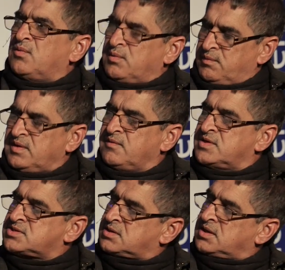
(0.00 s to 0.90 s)
we
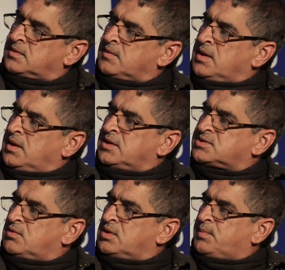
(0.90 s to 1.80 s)
invested in
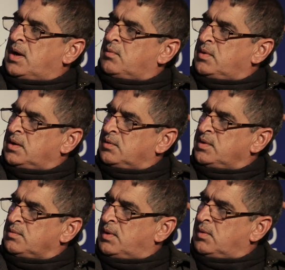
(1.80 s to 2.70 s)
solar power and
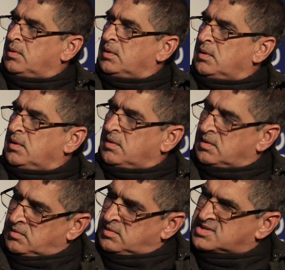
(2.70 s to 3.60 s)
wind power.
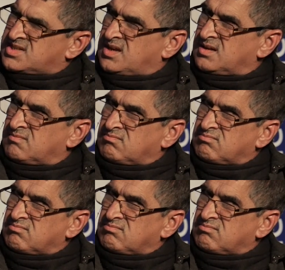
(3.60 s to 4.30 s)
A second,